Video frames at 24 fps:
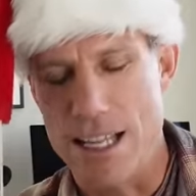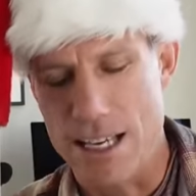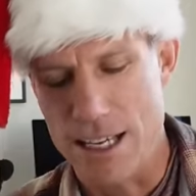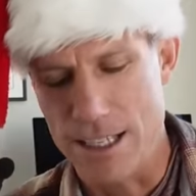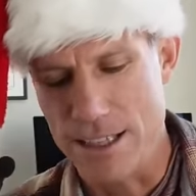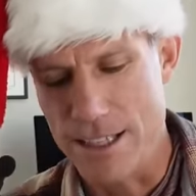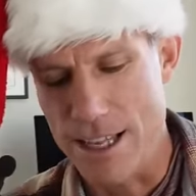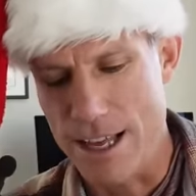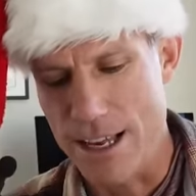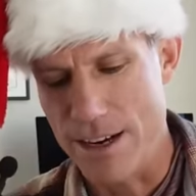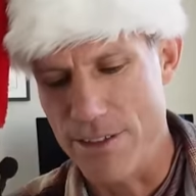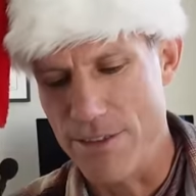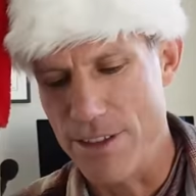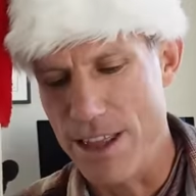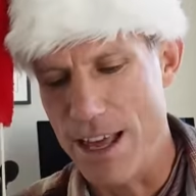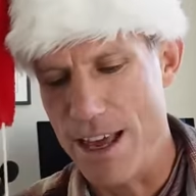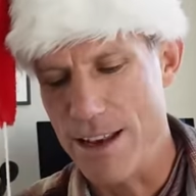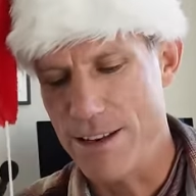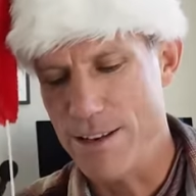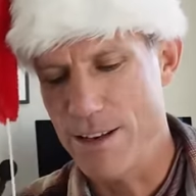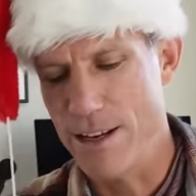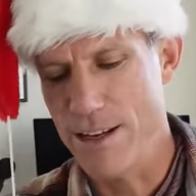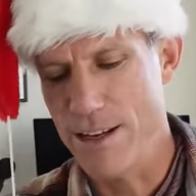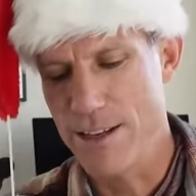like a lot of
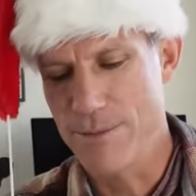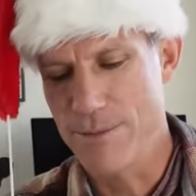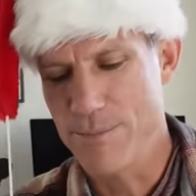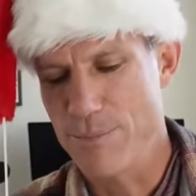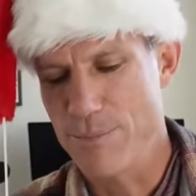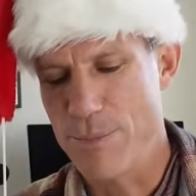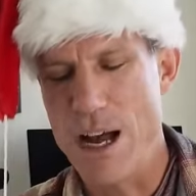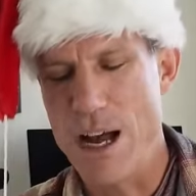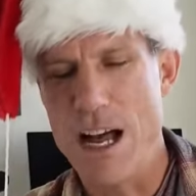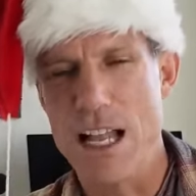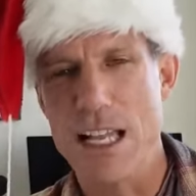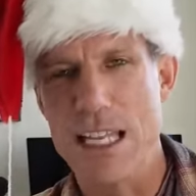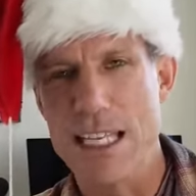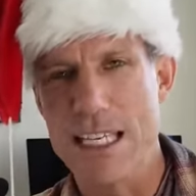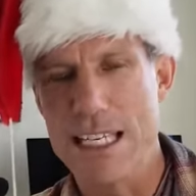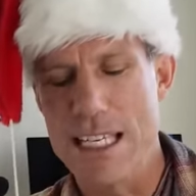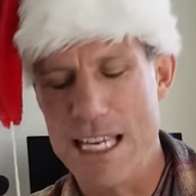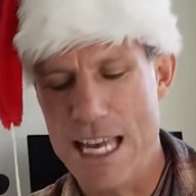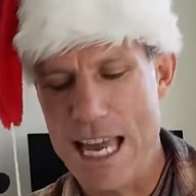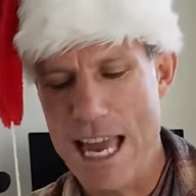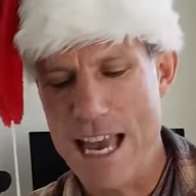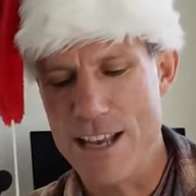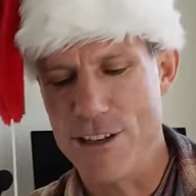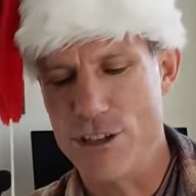that
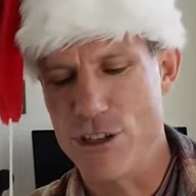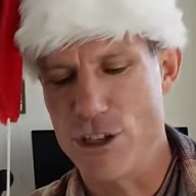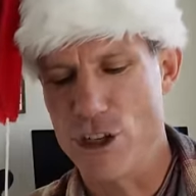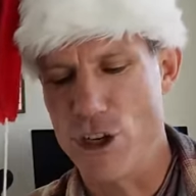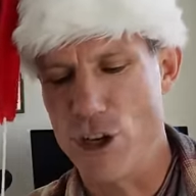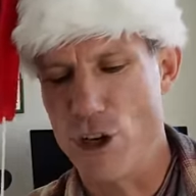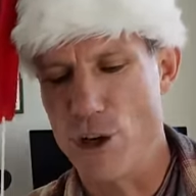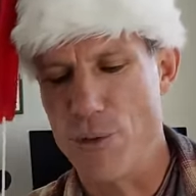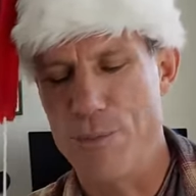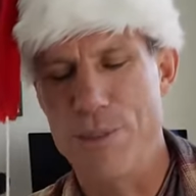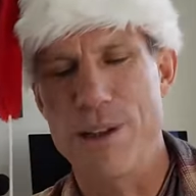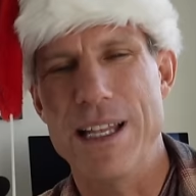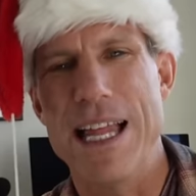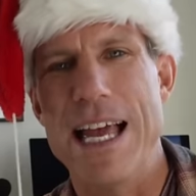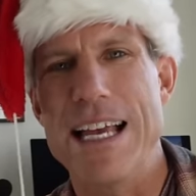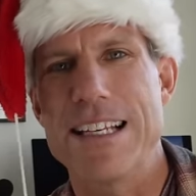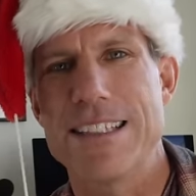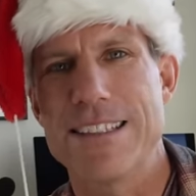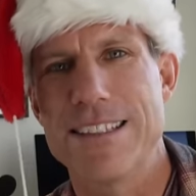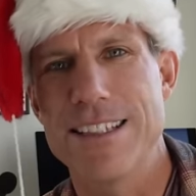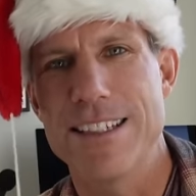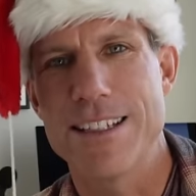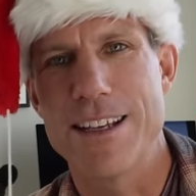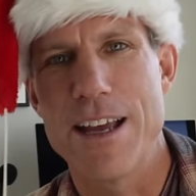polyester
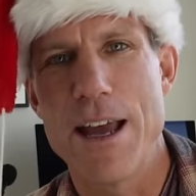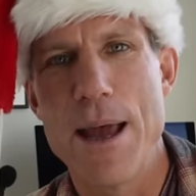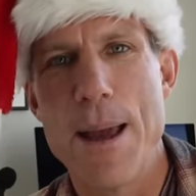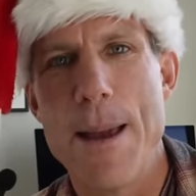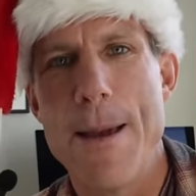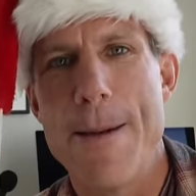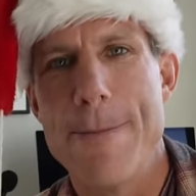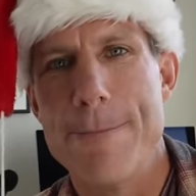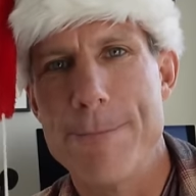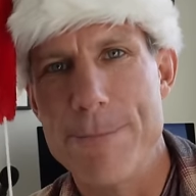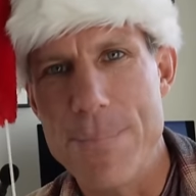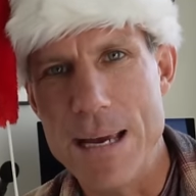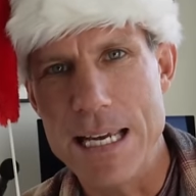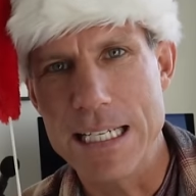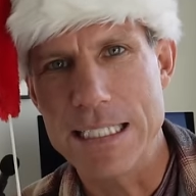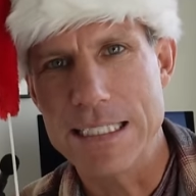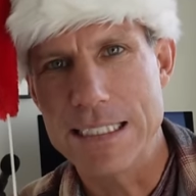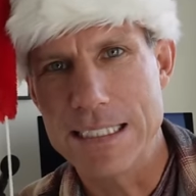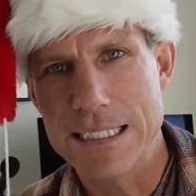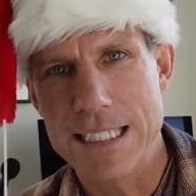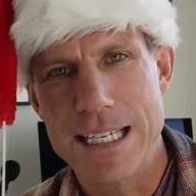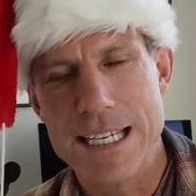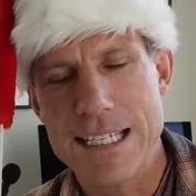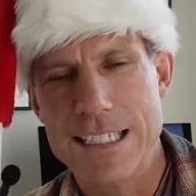
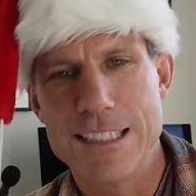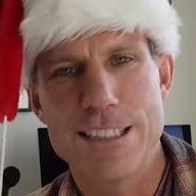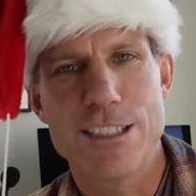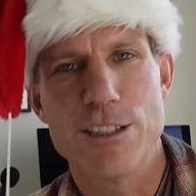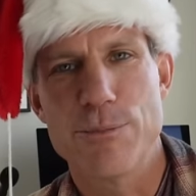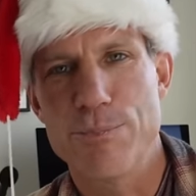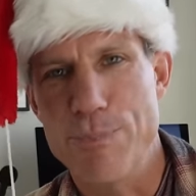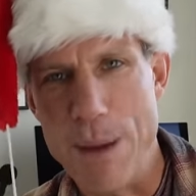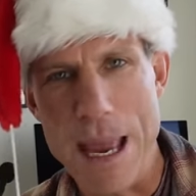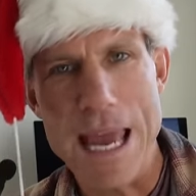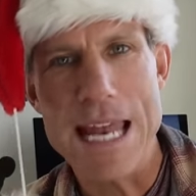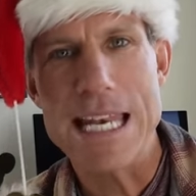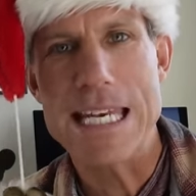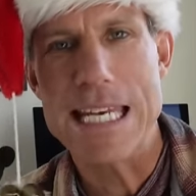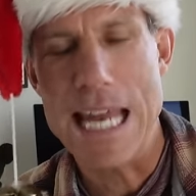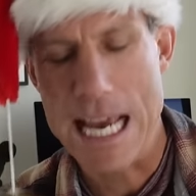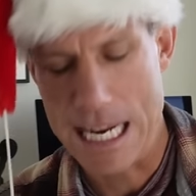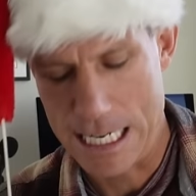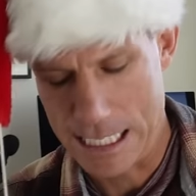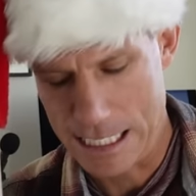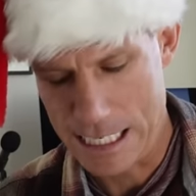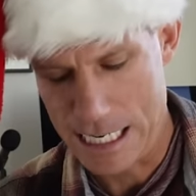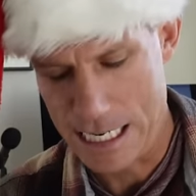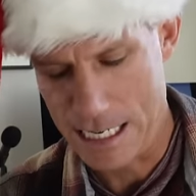plastic-based
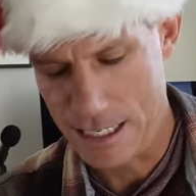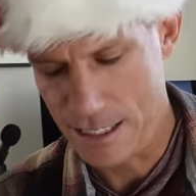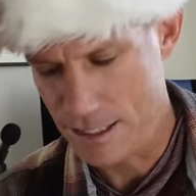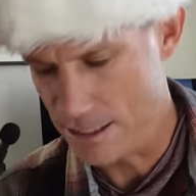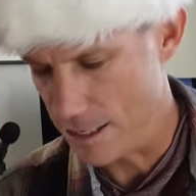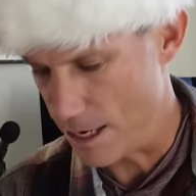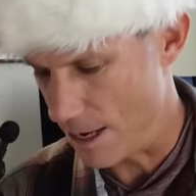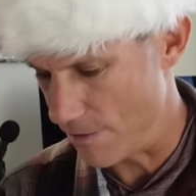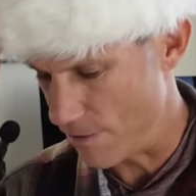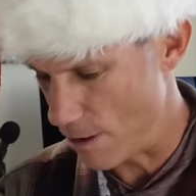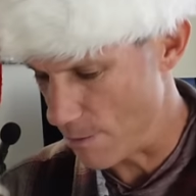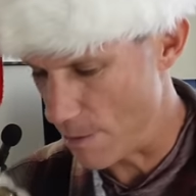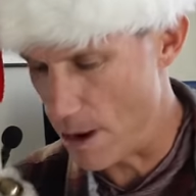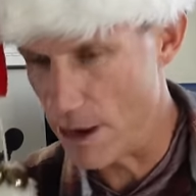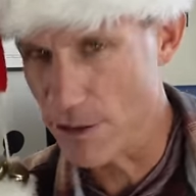spandexy stuff. I'm